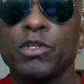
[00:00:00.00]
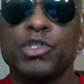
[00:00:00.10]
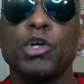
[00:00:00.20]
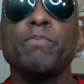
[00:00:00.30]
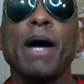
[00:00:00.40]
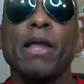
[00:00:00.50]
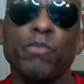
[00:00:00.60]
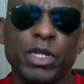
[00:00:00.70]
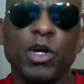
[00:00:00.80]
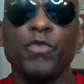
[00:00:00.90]
Joe Biden,
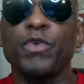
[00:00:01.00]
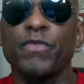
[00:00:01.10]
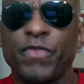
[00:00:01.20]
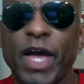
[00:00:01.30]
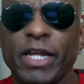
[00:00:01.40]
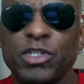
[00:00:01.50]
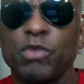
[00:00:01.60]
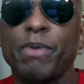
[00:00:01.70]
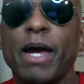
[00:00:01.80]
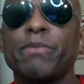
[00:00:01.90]
we know for a fact
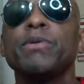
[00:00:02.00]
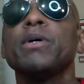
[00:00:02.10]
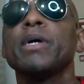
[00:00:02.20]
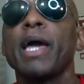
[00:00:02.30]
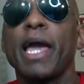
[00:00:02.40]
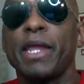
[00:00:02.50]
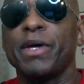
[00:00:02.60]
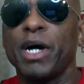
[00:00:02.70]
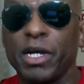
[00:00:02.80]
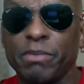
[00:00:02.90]
Joe Biden and
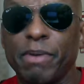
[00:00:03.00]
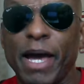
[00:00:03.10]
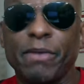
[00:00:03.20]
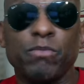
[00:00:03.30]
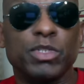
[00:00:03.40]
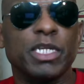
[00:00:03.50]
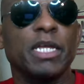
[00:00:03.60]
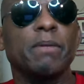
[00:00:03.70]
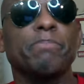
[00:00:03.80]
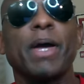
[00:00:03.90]
Hunter Biden was
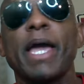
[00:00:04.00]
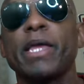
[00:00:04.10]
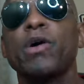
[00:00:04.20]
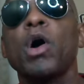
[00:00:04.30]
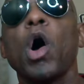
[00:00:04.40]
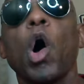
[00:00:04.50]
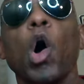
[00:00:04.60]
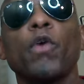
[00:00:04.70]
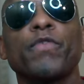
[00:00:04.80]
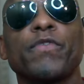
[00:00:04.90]
getting paid
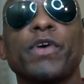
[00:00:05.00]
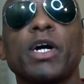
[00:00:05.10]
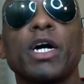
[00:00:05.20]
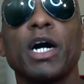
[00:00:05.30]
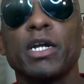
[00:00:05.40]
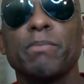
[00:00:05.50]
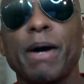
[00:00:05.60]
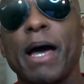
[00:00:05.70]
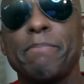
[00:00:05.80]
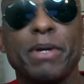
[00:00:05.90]
off of Hunter
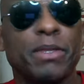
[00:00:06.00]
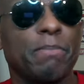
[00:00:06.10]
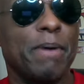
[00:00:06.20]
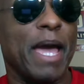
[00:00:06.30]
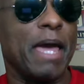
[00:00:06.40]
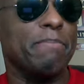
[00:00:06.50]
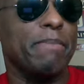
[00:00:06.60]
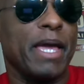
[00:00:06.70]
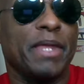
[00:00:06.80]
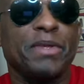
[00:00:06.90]
Biden being the bad
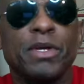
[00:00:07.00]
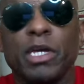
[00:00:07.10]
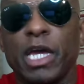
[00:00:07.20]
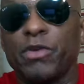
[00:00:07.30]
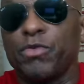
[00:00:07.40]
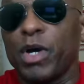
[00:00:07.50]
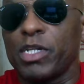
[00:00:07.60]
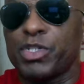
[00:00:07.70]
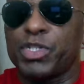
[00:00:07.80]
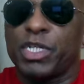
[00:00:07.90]
man in
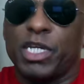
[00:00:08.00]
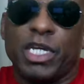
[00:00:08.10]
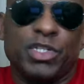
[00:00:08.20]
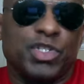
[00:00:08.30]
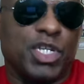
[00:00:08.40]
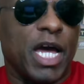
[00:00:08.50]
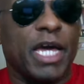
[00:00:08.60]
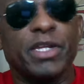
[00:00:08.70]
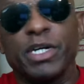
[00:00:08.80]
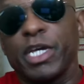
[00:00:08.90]
Russia, in
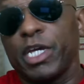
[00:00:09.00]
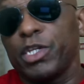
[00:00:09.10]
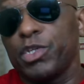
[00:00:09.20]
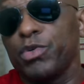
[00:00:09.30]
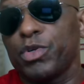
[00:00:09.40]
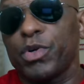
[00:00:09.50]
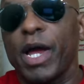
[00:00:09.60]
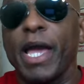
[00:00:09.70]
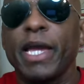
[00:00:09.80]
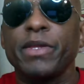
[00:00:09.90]
China, in
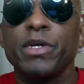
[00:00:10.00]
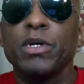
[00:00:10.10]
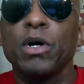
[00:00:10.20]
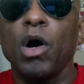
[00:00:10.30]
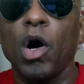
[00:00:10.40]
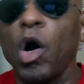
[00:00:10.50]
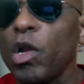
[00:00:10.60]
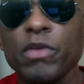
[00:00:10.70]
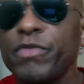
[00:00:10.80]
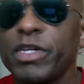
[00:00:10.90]
Ukraine,
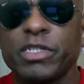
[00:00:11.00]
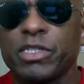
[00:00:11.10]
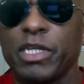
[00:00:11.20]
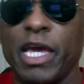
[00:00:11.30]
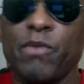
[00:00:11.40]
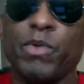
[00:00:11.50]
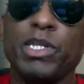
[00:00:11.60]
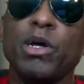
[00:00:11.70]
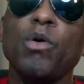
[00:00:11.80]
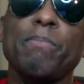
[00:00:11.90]
all of this. And we
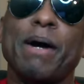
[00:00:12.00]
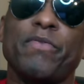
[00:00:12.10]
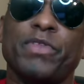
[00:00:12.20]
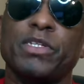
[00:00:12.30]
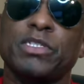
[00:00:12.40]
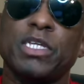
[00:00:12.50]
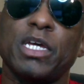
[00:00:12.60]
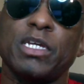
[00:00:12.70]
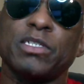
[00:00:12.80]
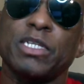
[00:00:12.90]
know about these
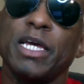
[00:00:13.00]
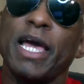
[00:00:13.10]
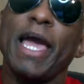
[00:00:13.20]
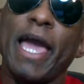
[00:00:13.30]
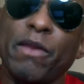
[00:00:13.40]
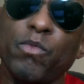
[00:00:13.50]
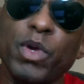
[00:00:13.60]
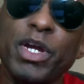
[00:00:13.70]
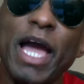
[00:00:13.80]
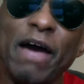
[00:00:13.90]
things. And
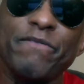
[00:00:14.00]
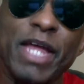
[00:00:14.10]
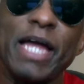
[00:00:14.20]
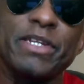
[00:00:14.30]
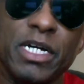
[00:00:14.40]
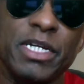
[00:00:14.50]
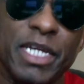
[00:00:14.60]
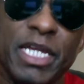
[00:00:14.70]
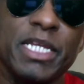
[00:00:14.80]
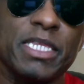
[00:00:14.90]
we have not done
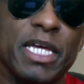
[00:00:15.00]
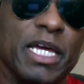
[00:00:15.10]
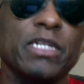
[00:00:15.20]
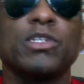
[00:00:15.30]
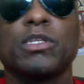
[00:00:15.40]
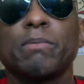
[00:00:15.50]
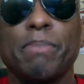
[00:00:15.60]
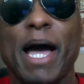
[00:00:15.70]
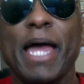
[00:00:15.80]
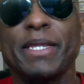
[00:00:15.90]
anything to the
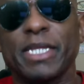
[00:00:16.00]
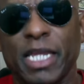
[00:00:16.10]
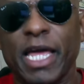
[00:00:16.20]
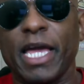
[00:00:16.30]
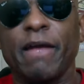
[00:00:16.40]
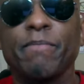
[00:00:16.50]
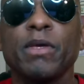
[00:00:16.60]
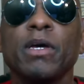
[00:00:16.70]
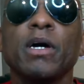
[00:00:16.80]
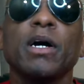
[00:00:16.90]
Biden clan.
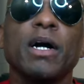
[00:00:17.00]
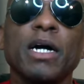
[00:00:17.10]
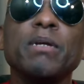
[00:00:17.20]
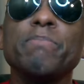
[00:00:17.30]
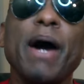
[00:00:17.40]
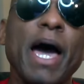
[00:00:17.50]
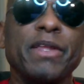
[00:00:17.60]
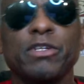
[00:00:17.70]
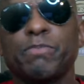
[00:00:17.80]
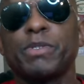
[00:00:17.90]
Hunter Biden
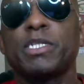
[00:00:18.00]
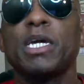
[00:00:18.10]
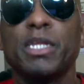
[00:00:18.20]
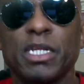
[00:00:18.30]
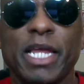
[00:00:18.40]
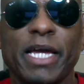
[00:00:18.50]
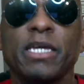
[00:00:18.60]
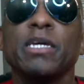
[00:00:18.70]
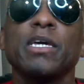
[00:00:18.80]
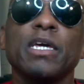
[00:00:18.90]
is pretending like
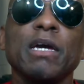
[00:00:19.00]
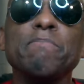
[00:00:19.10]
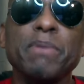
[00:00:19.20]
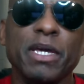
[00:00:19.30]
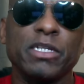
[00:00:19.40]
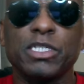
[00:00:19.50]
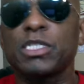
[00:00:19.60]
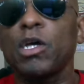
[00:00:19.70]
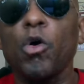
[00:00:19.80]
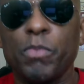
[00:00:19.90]
him being
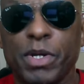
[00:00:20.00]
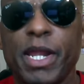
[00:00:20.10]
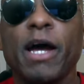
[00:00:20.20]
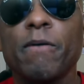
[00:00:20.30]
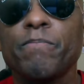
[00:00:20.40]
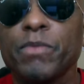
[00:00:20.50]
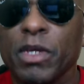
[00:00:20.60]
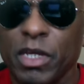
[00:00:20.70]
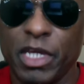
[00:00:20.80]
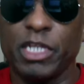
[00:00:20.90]
sober now
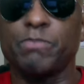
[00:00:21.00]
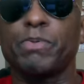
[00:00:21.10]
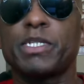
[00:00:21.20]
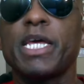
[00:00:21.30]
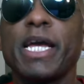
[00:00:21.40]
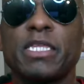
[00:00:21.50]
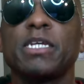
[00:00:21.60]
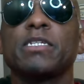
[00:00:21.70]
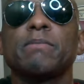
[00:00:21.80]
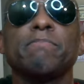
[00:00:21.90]
is
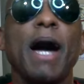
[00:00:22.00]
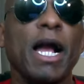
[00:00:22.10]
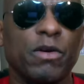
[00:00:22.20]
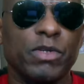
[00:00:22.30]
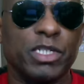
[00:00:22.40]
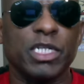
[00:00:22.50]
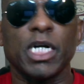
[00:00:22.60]
protecting democracy.